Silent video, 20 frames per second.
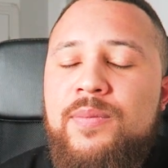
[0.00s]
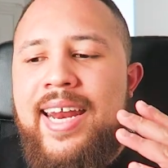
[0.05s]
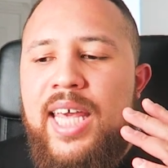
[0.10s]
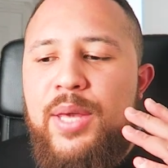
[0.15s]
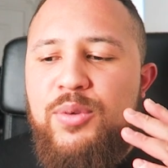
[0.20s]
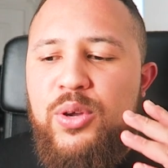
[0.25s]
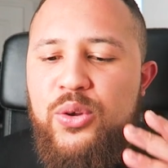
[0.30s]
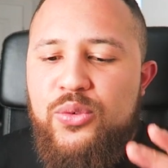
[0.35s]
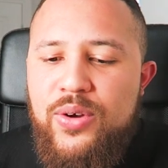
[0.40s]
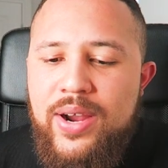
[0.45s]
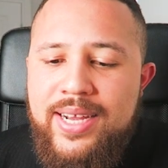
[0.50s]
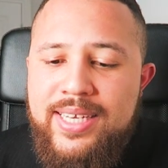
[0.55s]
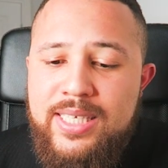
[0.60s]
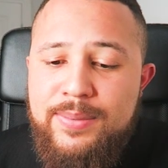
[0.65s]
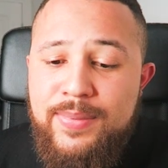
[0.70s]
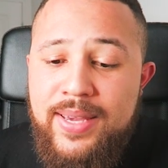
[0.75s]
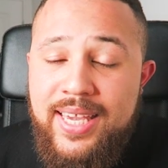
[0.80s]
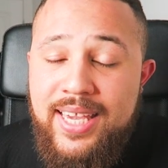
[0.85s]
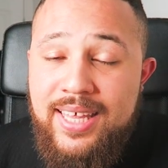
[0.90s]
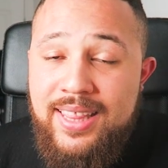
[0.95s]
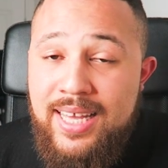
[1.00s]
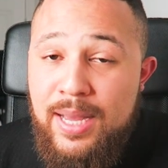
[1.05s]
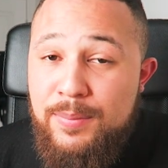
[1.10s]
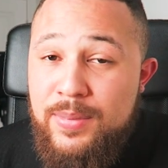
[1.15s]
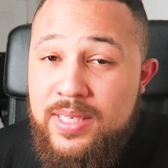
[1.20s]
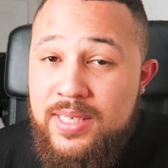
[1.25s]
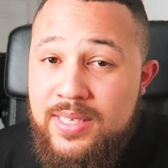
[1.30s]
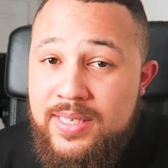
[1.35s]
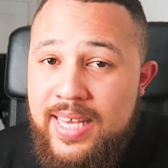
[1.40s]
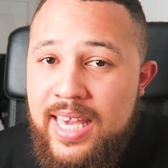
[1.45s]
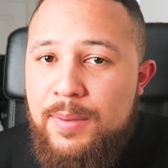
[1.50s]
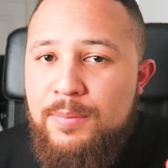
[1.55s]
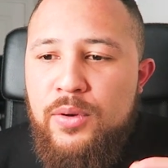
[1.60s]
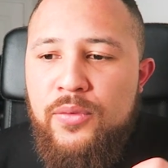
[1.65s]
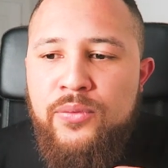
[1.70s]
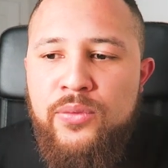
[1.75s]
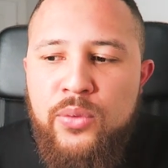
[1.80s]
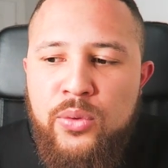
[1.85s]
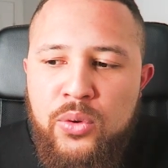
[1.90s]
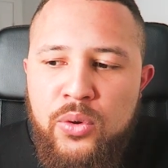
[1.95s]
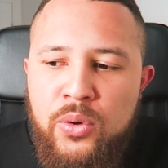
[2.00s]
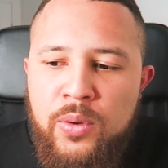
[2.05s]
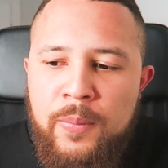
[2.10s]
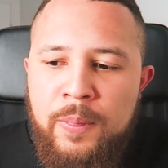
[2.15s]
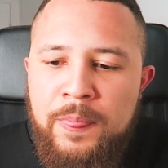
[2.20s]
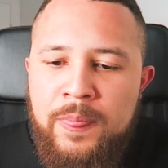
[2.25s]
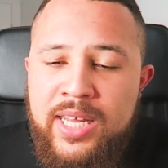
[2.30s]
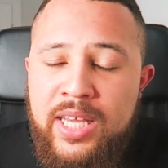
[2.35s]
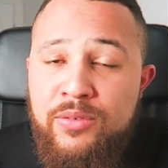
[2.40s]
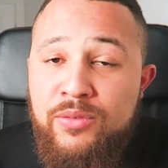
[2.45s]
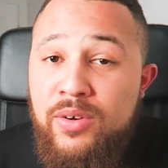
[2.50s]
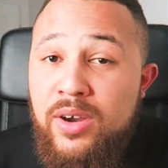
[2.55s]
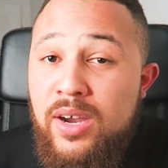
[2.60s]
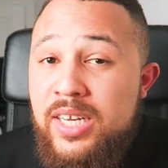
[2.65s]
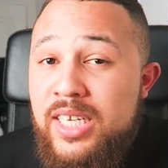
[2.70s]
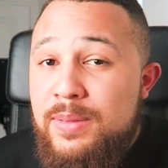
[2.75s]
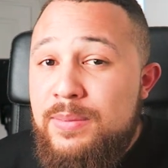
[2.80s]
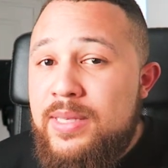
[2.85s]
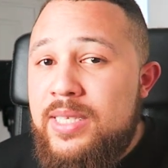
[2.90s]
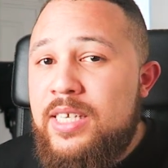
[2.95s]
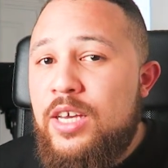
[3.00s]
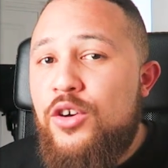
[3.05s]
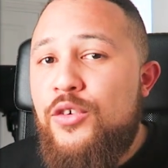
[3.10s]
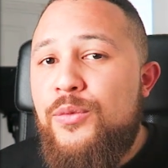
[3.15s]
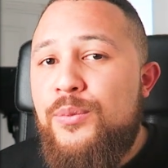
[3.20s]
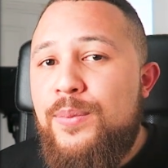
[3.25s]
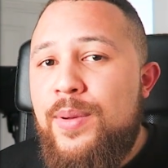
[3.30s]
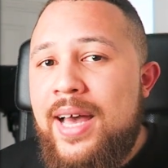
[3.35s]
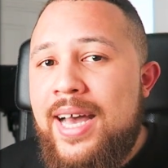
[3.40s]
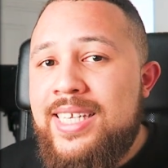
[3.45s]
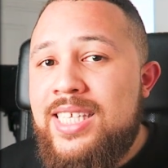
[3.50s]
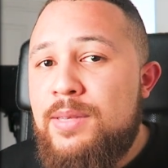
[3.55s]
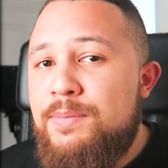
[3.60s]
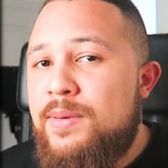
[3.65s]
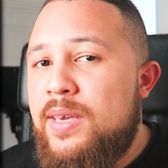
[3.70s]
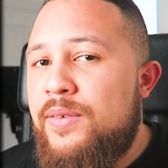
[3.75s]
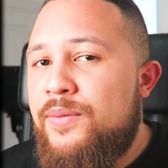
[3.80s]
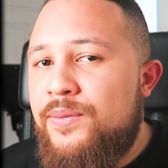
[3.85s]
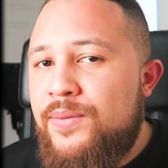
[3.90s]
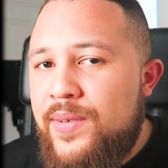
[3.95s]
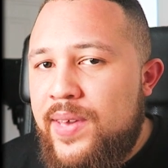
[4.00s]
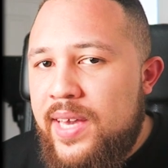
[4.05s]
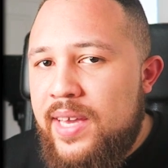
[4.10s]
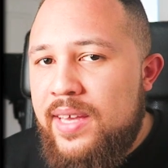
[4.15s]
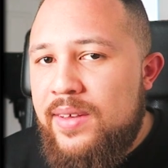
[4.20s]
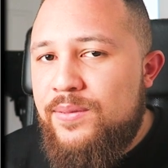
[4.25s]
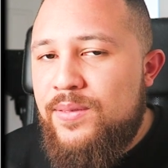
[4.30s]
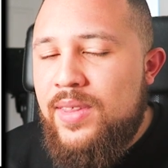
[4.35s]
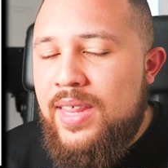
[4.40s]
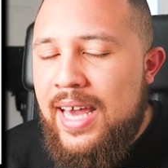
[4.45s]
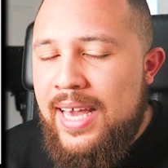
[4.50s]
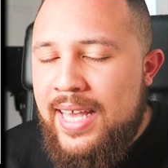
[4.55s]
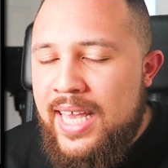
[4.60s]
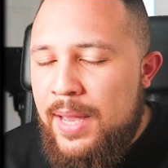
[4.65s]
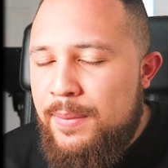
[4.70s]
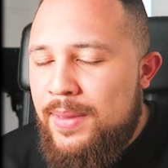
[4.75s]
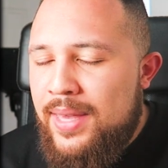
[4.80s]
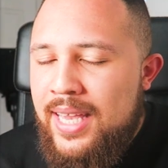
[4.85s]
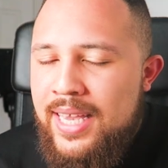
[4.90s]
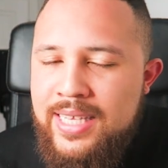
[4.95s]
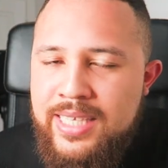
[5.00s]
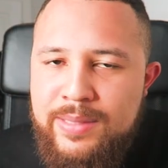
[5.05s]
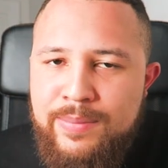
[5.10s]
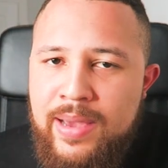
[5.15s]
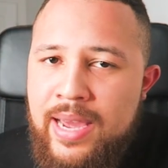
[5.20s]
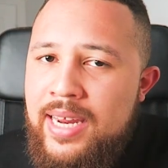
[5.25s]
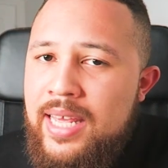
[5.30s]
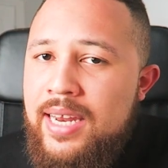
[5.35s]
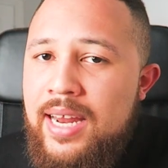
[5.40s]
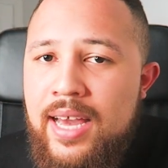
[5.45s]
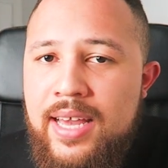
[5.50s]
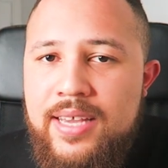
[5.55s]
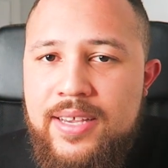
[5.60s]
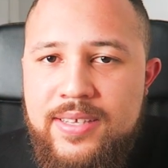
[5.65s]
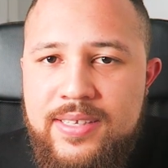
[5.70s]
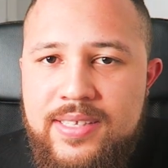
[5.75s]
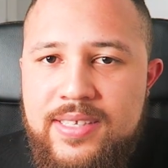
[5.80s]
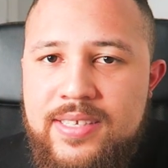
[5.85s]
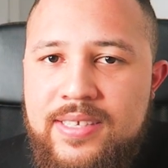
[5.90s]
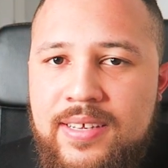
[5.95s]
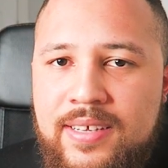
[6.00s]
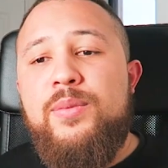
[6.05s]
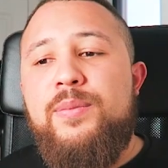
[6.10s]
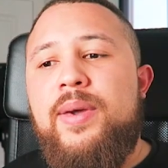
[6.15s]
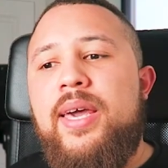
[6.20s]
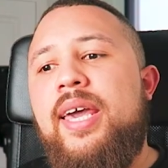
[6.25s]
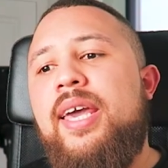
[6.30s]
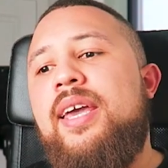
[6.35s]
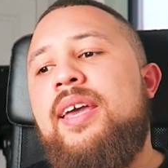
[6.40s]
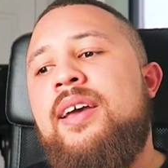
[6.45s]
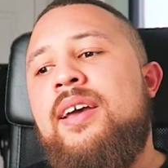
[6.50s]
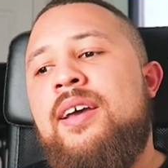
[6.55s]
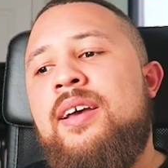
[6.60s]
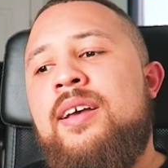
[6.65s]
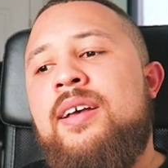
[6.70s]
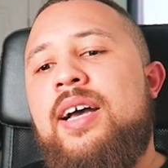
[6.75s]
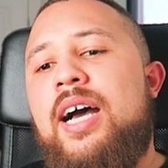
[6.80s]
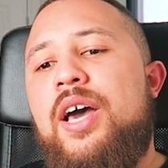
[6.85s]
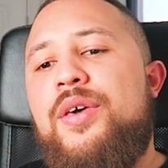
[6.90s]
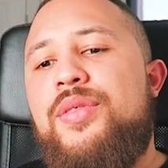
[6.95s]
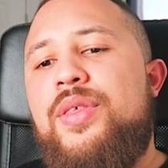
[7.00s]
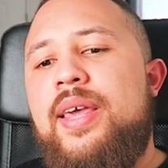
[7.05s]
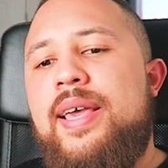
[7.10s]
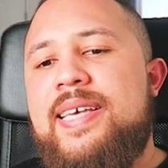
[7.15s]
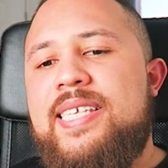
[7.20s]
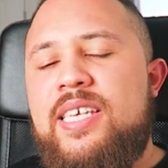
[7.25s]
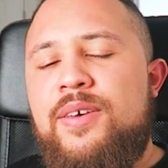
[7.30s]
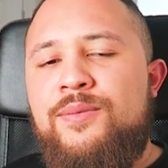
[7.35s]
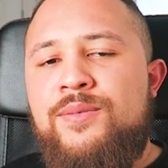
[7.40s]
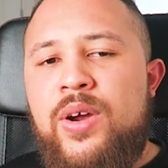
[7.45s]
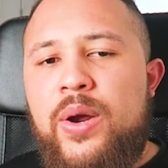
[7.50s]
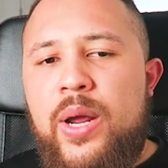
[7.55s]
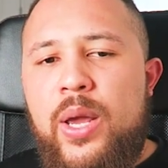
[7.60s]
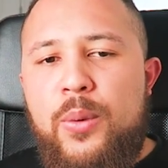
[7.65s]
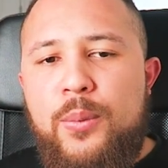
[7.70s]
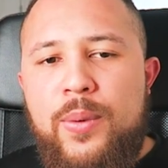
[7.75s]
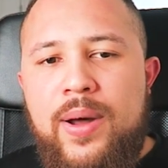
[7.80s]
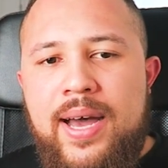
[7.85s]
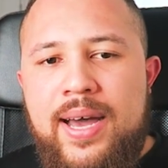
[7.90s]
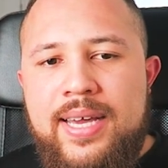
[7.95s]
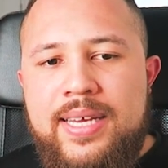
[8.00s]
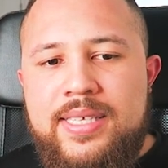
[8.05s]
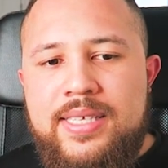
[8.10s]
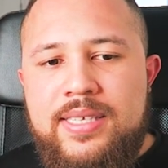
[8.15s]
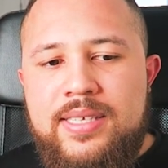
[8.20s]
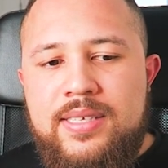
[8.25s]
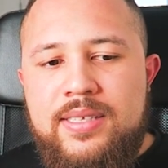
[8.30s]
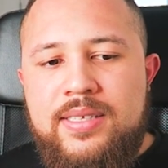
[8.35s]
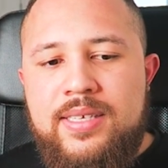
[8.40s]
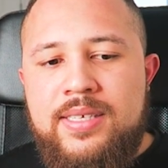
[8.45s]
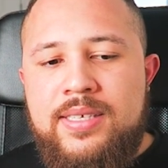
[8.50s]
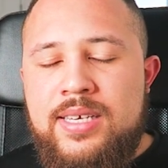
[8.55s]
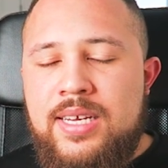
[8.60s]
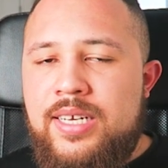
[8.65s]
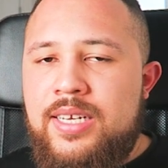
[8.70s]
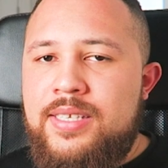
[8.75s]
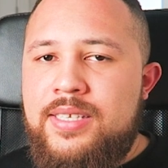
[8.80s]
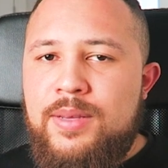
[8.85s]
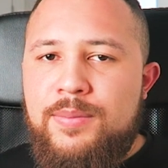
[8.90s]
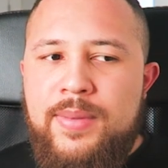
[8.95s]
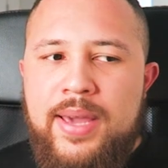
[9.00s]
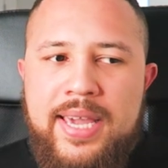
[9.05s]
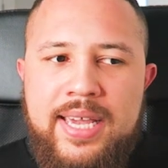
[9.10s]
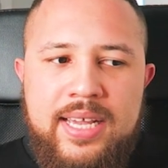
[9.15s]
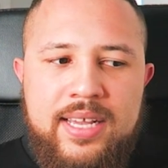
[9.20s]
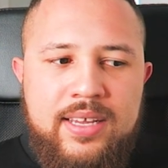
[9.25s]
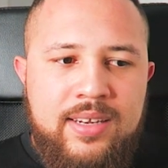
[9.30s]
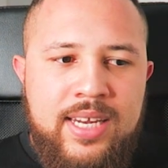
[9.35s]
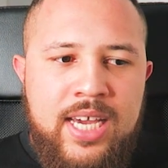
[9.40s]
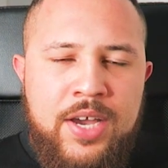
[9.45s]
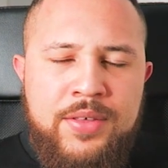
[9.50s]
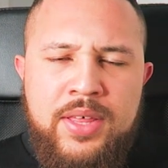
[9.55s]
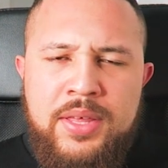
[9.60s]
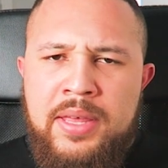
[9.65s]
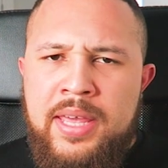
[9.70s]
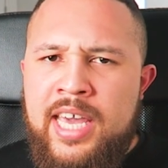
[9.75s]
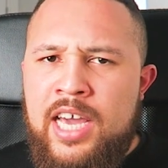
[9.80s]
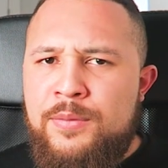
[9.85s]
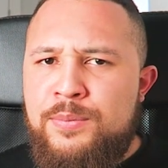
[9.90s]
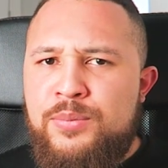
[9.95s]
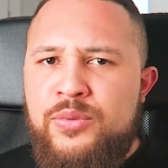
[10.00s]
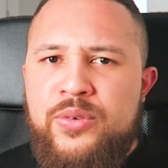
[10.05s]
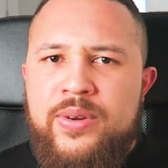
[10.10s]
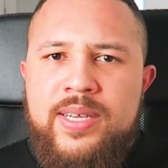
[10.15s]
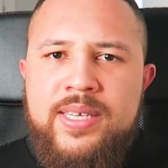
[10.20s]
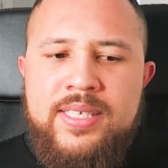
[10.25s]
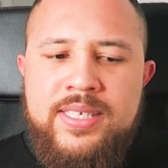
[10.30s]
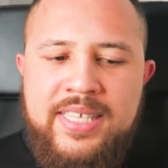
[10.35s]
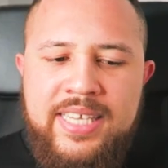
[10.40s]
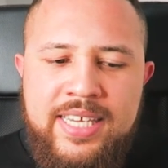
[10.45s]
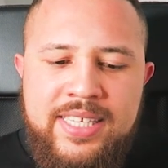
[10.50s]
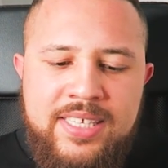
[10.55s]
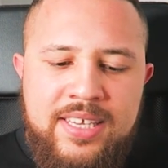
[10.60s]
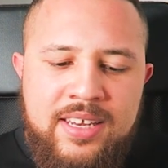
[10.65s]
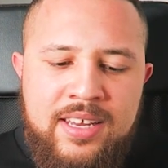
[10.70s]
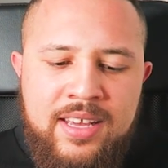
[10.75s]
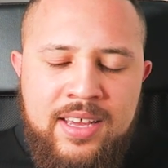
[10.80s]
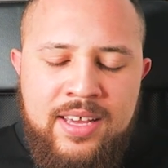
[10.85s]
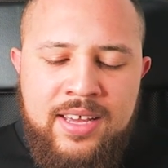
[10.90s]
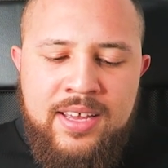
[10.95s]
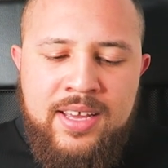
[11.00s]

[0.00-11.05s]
And he regrets making that mistake before when he rushed himself back to be fit for that game against Man United. For me, I think it's a very wise decision to make now that you have pre-season.